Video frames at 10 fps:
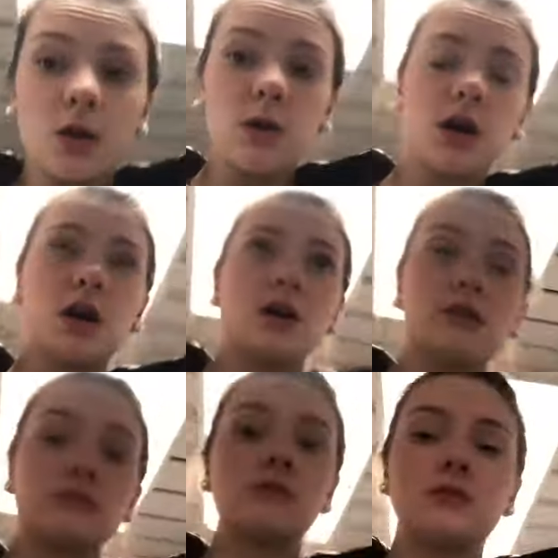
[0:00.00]
Going
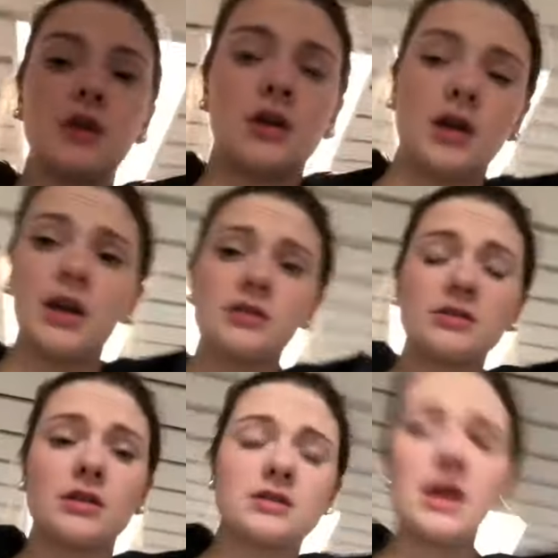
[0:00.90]
home.
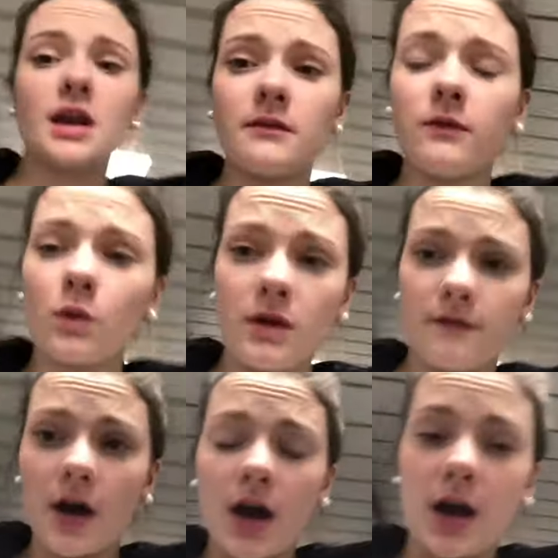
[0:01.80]
It's like
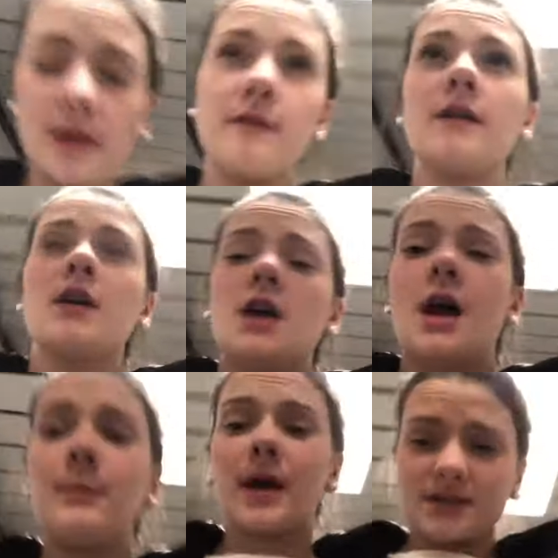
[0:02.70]
10:45
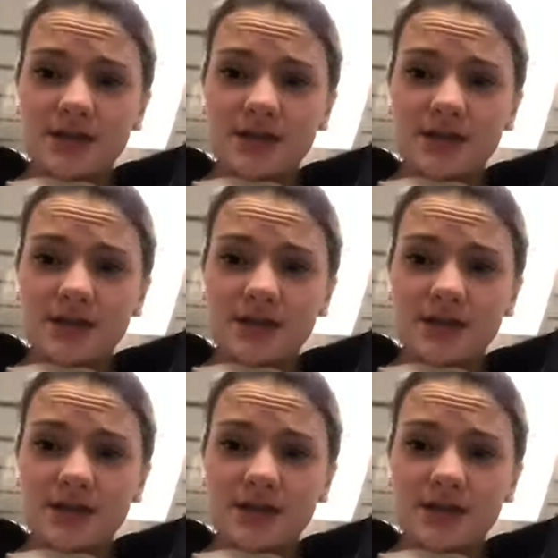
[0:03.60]
and my